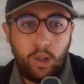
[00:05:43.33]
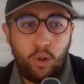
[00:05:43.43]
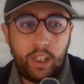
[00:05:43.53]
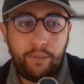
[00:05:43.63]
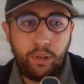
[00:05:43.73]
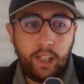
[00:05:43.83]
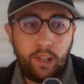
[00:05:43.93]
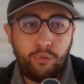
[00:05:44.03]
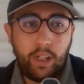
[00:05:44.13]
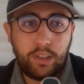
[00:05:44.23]
if we
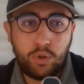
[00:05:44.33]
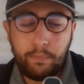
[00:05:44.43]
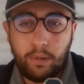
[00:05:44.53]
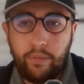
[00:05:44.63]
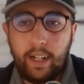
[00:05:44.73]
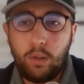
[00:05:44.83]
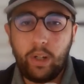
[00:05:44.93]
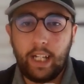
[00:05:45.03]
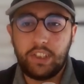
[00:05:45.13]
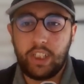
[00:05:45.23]
get to the profile, we
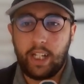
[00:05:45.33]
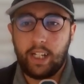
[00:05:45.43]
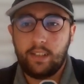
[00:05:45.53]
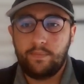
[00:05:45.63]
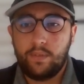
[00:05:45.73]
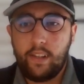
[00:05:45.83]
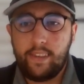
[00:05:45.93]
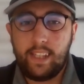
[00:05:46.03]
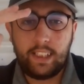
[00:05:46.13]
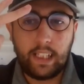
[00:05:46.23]
can check three
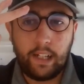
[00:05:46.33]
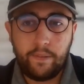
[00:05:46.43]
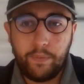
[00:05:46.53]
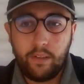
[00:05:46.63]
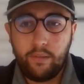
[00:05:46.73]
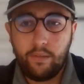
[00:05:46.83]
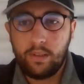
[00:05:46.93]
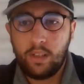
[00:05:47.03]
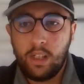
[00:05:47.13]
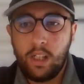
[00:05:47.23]
stuff.
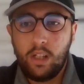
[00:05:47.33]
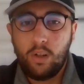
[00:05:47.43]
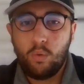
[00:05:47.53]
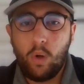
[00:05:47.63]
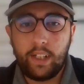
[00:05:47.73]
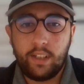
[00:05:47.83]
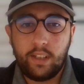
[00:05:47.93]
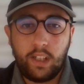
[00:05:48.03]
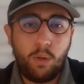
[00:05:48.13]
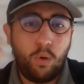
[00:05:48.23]
One, he
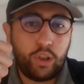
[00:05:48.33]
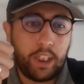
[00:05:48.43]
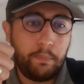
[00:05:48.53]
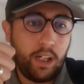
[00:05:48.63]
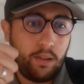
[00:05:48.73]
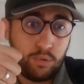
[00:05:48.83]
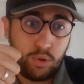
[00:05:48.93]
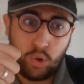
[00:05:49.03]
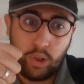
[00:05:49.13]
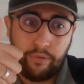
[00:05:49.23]
works at Miro, so
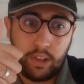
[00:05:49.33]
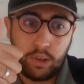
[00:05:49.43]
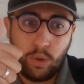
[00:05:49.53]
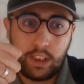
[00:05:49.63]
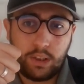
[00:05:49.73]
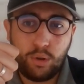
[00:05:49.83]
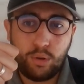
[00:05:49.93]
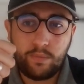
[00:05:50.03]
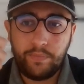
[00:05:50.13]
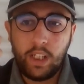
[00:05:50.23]
the first one is
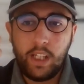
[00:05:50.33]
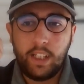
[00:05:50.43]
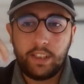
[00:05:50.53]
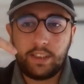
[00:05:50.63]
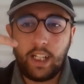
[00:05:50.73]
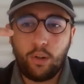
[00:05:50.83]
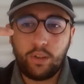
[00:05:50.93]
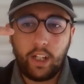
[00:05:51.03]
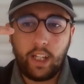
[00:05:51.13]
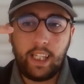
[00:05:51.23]
true. Second,
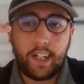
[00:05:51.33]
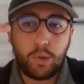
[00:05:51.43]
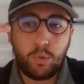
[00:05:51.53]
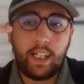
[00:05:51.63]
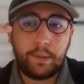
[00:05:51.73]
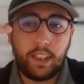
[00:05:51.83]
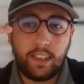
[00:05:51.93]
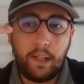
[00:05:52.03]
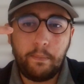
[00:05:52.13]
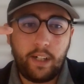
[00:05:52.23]
he actually lives in
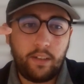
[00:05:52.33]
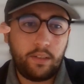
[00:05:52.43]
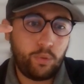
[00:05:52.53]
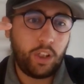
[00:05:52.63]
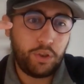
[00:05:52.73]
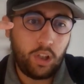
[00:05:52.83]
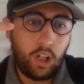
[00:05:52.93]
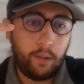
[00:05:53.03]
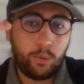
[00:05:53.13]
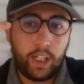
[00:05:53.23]
Denver, so the joke
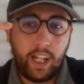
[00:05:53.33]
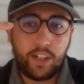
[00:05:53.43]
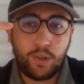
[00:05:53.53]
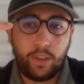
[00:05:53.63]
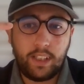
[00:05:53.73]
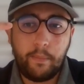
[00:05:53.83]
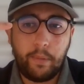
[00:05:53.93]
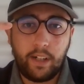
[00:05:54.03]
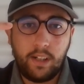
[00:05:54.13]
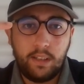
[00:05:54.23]
about the queso in Denver,
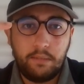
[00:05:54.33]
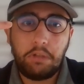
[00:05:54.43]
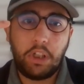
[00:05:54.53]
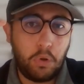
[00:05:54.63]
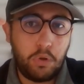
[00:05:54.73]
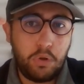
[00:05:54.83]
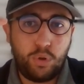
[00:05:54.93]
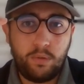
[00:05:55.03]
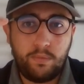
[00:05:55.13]
it's also true.